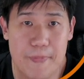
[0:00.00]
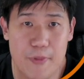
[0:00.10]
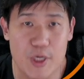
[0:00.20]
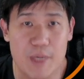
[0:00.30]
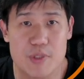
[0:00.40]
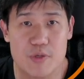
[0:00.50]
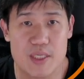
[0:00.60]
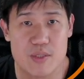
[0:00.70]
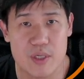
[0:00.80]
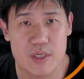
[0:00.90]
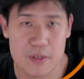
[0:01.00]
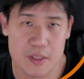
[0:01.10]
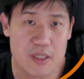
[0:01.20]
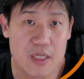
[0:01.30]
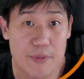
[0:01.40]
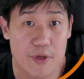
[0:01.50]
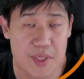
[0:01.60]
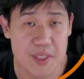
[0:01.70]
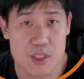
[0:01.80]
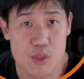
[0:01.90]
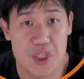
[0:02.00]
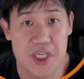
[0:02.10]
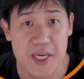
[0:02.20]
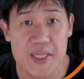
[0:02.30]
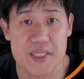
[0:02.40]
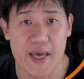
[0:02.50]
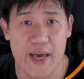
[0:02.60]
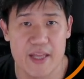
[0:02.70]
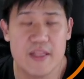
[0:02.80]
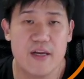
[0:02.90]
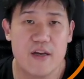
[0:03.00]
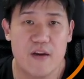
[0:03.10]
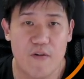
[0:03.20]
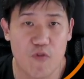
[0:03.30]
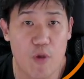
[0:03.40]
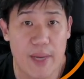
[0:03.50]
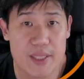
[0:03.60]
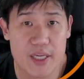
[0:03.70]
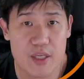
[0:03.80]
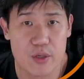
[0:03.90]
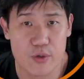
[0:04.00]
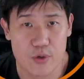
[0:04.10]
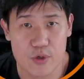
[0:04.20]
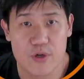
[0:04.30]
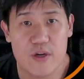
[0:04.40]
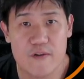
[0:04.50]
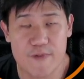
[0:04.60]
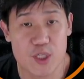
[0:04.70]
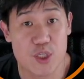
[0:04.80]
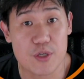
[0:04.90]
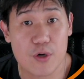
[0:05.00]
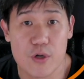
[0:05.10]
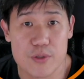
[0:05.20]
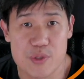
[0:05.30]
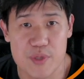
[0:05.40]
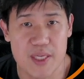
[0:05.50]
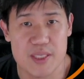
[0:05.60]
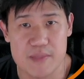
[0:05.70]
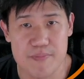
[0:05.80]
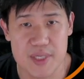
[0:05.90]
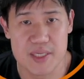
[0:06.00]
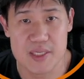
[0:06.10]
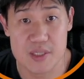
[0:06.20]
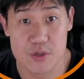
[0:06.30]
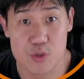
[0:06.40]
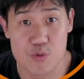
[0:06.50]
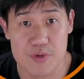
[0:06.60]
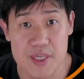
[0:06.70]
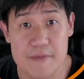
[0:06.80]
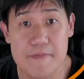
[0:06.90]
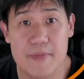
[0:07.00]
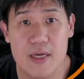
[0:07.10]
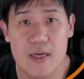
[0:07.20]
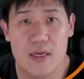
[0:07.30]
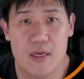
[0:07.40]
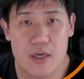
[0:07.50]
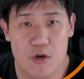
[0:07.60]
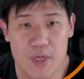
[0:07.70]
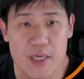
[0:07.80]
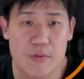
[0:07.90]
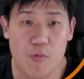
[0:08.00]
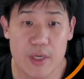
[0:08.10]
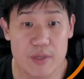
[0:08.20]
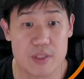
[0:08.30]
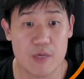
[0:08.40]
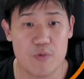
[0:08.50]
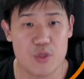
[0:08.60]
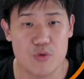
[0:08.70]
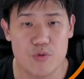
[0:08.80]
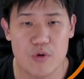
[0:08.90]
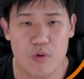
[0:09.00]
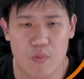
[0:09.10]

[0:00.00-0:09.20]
Okay, so that's a couple of things. Switch case and formatting your function call so that it's a bit easier to read. Okay, what else can we do?